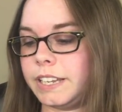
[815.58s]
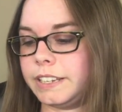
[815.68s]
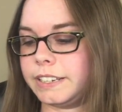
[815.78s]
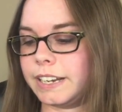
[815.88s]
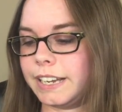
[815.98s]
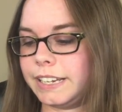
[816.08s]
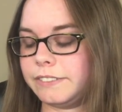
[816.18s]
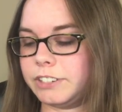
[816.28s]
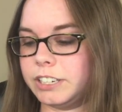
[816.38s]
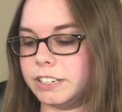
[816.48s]
In kind
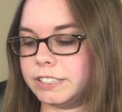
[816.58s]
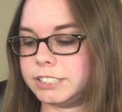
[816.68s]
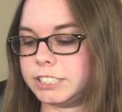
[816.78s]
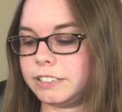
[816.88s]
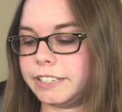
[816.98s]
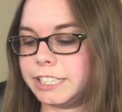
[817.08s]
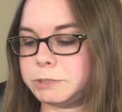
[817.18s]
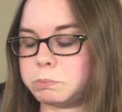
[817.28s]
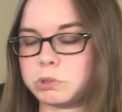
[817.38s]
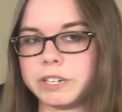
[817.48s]
of a nutshell, it's
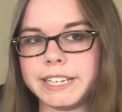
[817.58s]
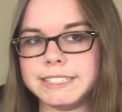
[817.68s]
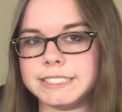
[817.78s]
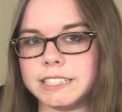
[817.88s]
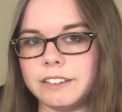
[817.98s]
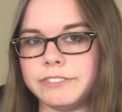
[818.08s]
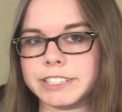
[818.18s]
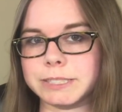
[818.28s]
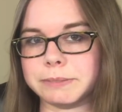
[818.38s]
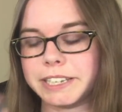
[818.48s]
pretty
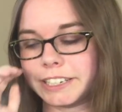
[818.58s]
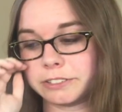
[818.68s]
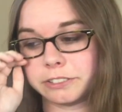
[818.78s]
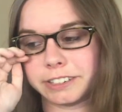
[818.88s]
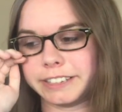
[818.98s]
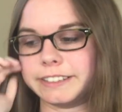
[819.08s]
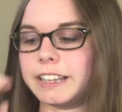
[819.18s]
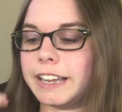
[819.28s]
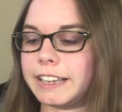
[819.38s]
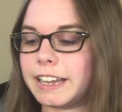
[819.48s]
self-explanatory.
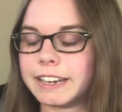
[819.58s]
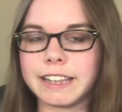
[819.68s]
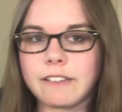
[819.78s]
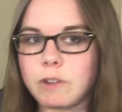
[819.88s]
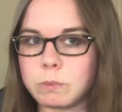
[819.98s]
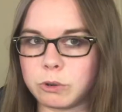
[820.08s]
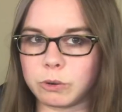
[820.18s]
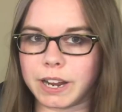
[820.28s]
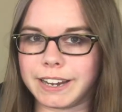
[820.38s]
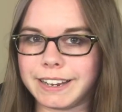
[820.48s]
I gotta give them
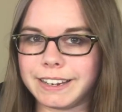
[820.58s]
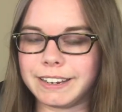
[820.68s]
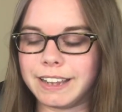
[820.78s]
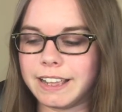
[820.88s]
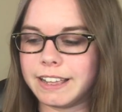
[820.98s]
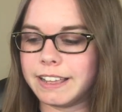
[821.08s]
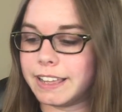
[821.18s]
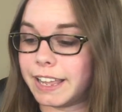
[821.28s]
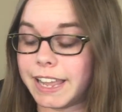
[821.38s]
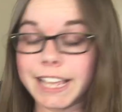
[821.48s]
credit.
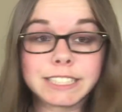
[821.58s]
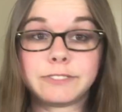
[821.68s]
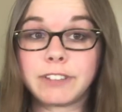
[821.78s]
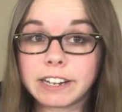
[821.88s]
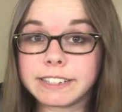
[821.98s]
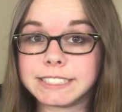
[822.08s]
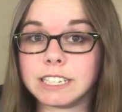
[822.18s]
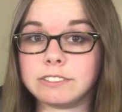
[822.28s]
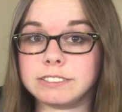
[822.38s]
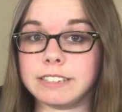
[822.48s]
It's very
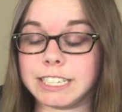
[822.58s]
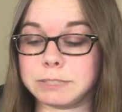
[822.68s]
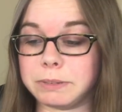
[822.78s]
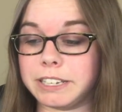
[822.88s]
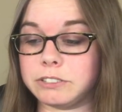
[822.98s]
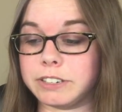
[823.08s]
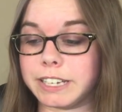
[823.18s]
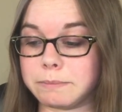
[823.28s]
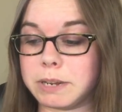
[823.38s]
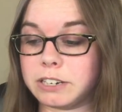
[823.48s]
self-explanatory
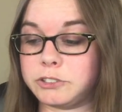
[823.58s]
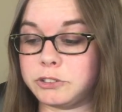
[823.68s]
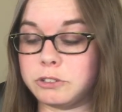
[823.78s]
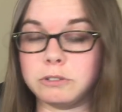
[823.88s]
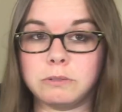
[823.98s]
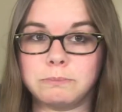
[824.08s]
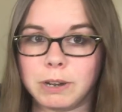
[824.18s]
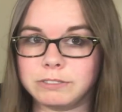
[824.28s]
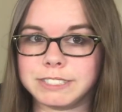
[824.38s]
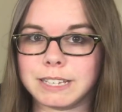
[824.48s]
compared to
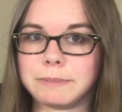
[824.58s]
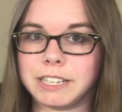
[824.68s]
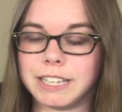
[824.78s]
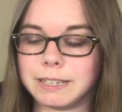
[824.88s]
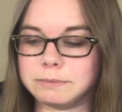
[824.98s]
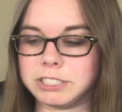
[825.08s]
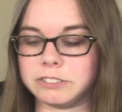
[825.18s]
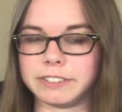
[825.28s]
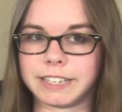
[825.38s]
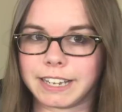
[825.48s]
most MLMs.
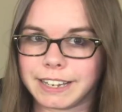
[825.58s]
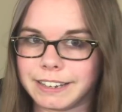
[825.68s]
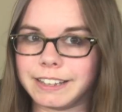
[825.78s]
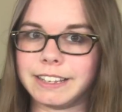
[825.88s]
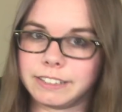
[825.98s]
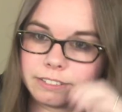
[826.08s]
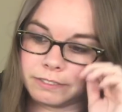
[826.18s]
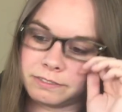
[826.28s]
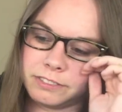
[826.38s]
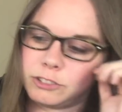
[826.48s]
They kind of like
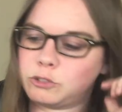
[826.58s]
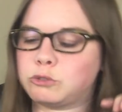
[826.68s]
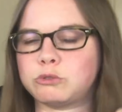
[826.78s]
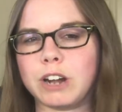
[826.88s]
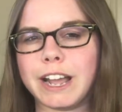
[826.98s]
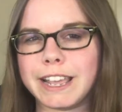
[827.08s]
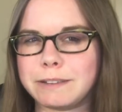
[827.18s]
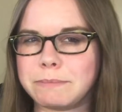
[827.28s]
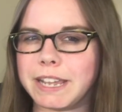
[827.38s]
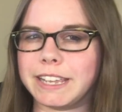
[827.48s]
try
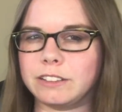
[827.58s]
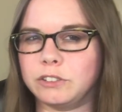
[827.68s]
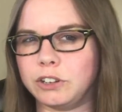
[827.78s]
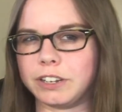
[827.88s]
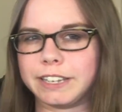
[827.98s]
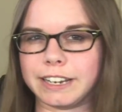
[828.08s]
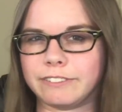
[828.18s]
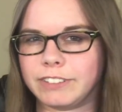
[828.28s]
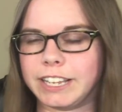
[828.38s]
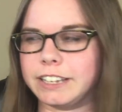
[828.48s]
and make it look and
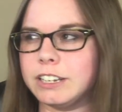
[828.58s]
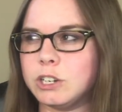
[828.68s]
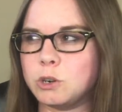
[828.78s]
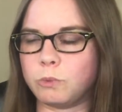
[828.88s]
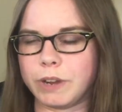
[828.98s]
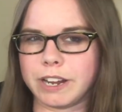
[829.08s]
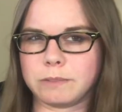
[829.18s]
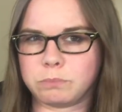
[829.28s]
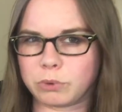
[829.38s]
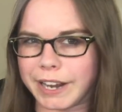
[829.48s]
have like
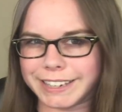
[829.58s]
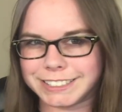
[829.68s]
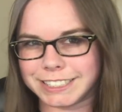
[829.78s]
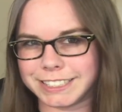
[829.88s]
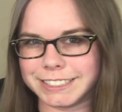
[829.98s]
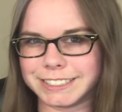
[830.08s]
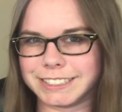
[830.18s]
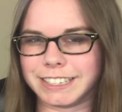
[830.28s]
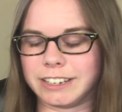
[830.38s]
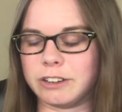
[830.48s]
weird branches
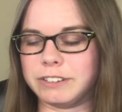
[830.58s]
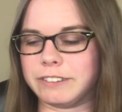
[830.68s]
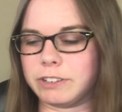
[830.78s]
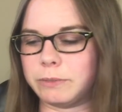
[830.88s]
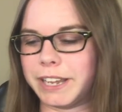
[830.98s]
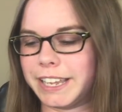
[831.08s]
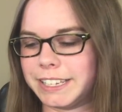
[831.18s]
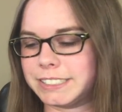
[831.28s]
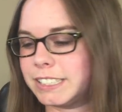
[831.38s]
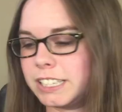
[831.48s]
that go different
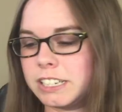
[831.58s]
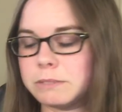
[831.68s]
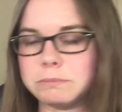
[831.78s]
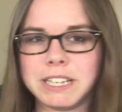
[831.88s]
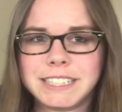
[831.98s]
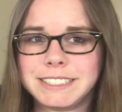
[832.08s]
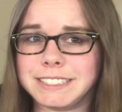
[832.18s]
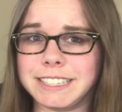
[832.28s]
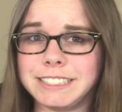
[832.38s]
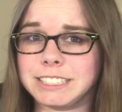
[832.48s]
ways. Plexus,
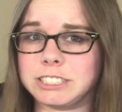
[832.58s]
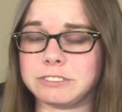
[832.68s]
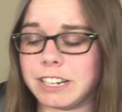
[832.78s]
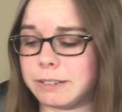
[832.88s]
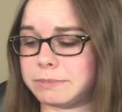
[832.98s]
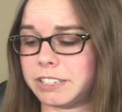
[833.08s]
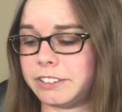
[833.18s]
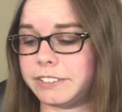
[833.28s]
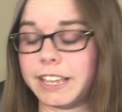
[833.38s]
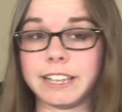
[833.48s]
they just straight up tell
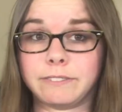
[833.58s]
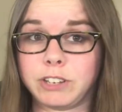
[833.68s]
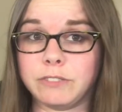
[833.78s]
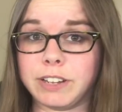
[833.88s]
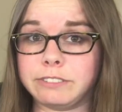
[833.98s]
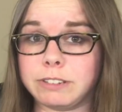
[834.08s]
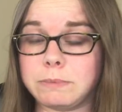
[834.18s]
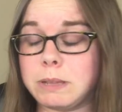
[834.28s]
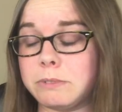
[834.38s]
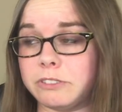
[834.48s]
you, yeah, if you find 3
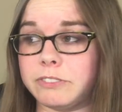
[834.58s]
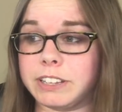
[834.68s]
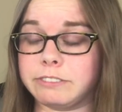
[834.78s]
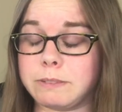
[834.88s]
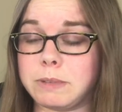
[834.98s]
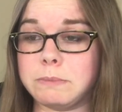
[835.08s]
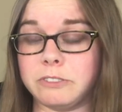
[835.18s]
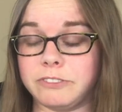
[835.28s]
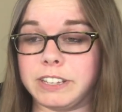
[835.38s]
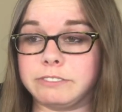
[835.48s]
people, find 3 people,
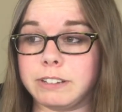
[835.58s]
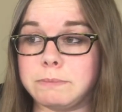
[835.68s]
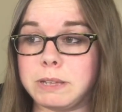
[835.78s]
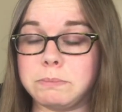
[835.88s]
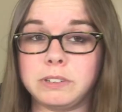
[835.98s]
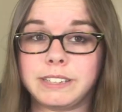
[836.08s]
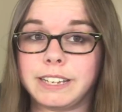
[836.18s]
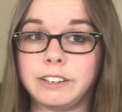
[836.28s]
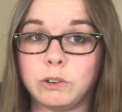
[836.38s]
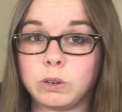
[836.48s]
find 3 people,
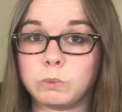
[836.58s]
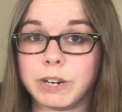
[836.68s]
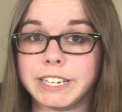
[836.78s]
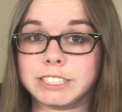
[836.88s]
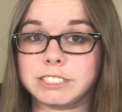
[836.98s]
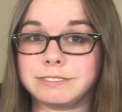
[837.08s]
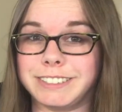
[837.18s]
then you're rich.